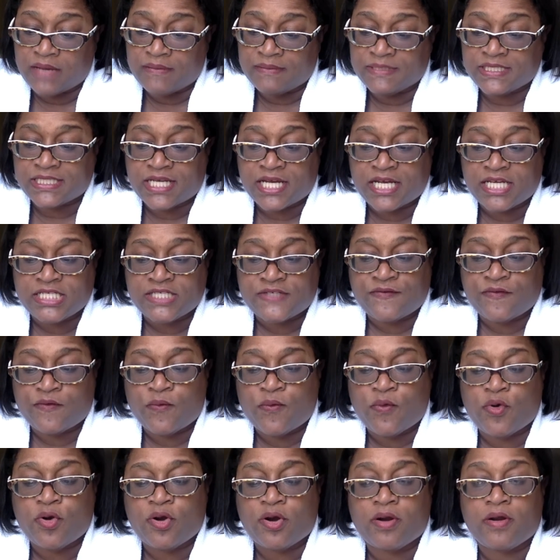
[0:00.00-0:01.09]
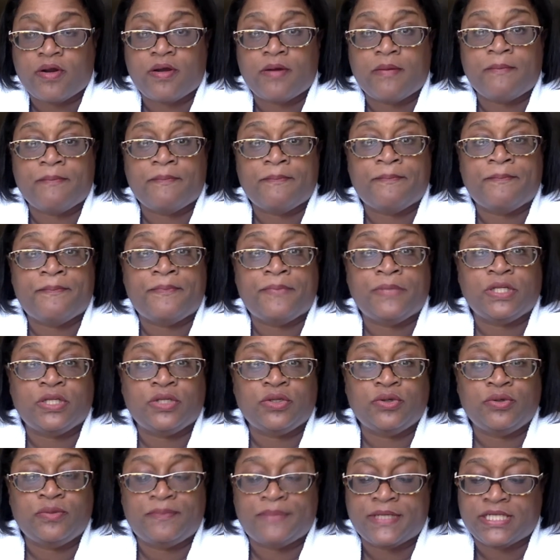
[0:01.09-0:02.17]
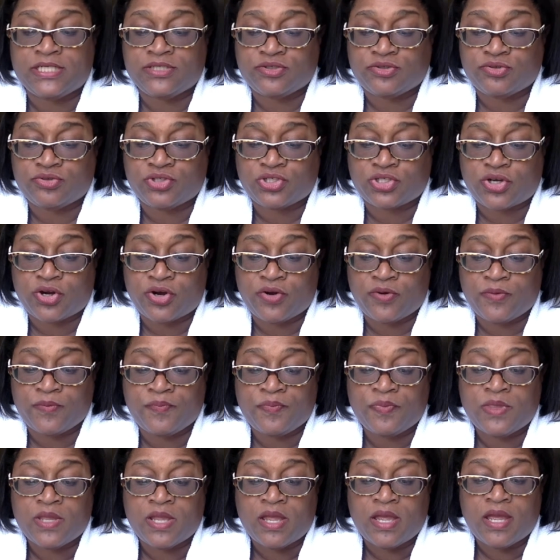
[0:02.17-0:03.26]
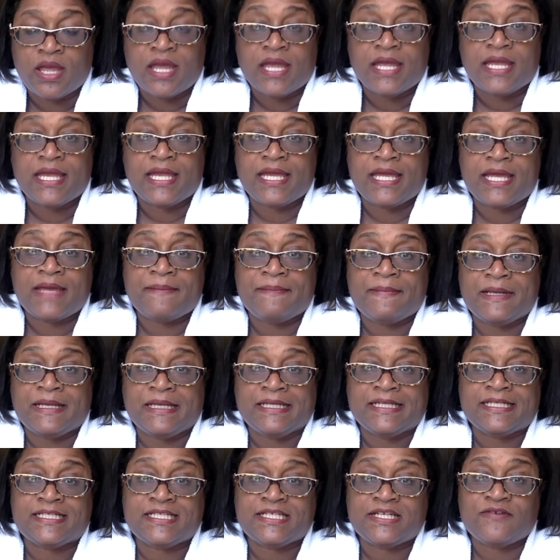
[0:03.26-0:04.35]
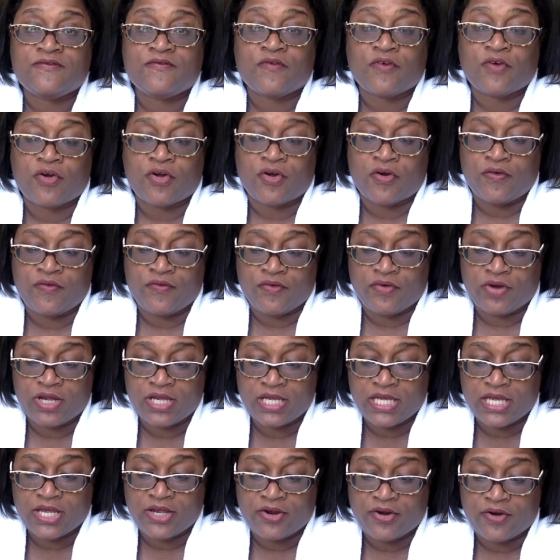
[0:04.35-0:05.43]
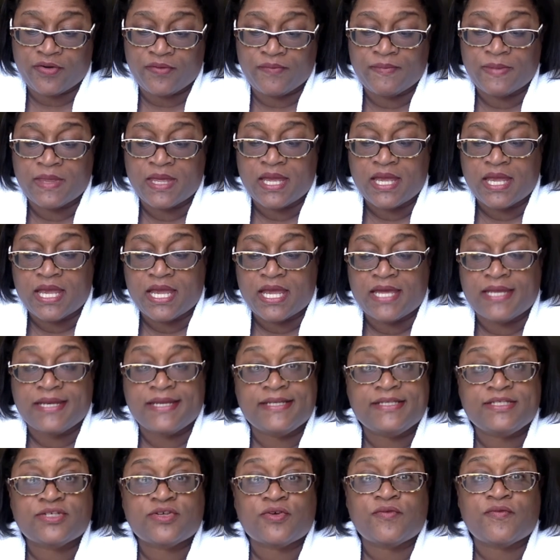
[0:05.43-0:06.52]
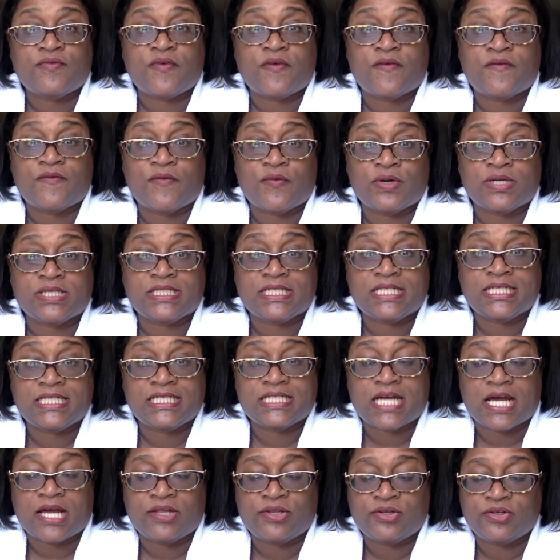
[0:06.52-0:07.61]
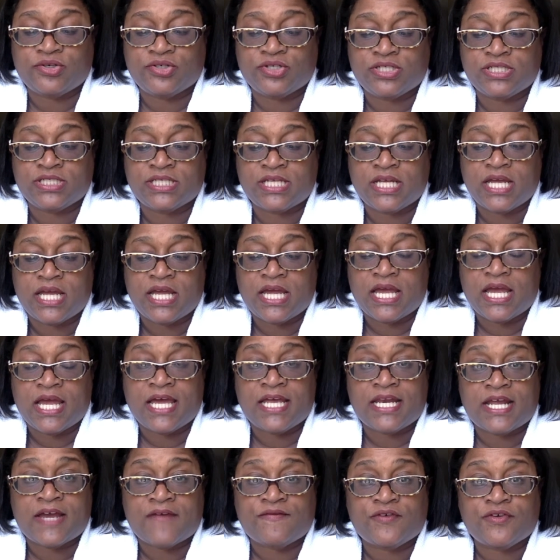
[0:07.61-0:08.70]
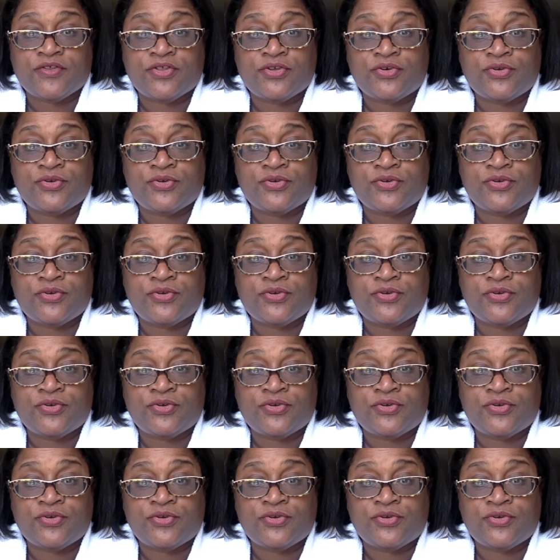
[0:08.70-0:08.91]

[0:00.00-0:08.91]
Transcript: size 4 blue pencil skirt. It had been listed for over a year, and it sold for $14. And after the